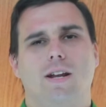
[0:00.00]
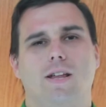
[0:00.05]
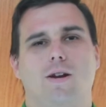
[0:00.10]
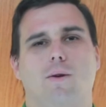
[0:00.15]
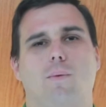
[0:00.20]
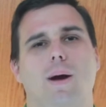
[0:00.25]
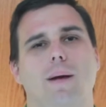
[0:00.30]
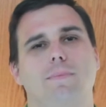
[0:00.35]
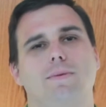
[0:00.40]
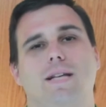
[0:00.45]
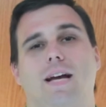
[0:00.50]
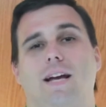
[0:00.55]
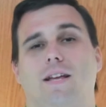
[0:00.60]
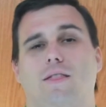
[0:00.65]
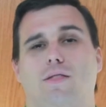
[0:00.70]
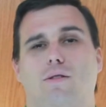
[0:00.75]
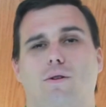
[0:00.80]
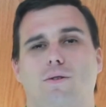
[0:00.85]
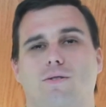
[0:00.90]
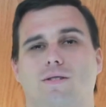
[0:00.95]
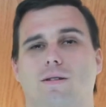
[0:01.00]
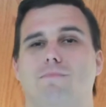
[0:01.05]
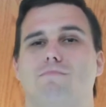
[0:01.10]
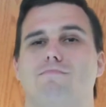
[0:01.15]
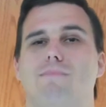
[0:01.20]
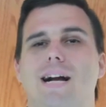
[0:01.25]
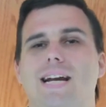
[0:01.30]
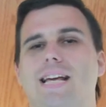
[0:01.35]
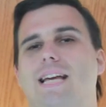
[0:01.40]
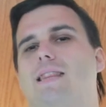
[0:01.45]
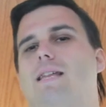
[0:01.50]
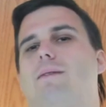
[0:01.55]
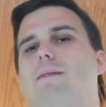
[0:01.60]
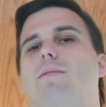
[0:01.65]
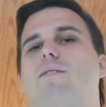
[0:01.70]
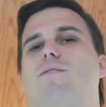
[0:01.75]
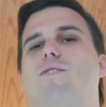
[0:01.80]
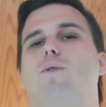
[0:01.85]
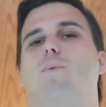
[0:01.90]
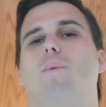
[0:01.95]
their website and throw some money at
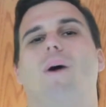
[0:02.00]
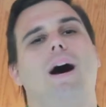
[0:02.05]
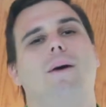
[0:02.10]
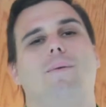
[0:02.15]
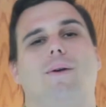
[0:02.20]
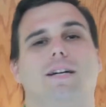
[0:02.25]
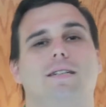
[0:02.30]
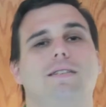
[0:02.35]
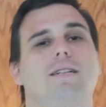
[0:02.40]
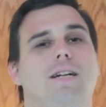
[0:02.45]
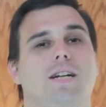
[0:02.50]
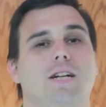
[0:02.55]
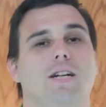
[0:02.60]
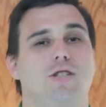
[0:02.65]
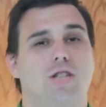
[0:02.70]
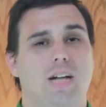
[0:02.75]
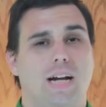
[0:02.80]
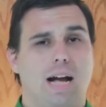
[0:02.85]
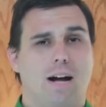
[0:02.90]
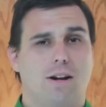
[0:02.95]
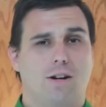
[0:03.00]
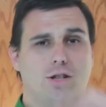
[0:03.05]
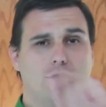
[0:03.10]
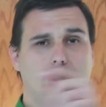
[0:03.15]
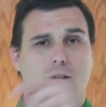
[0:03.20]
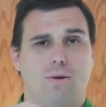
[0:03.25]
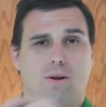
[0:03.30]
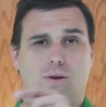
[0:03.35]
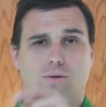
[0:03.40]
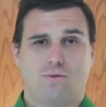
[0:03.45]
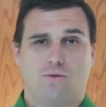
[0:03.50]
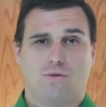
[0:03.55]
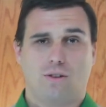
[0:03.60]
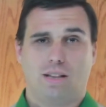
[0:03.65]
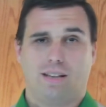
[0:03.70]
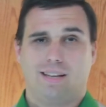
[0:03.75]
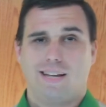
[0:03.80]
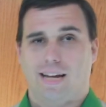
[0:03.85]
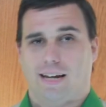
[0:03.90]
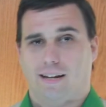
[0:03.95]
them if you want one. Check out our show notes for
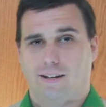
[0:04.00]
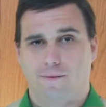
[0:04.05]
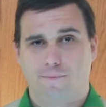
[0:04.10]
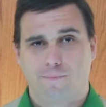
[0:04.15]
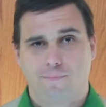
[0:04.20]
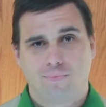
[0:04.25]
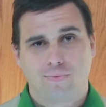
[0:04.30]
the link.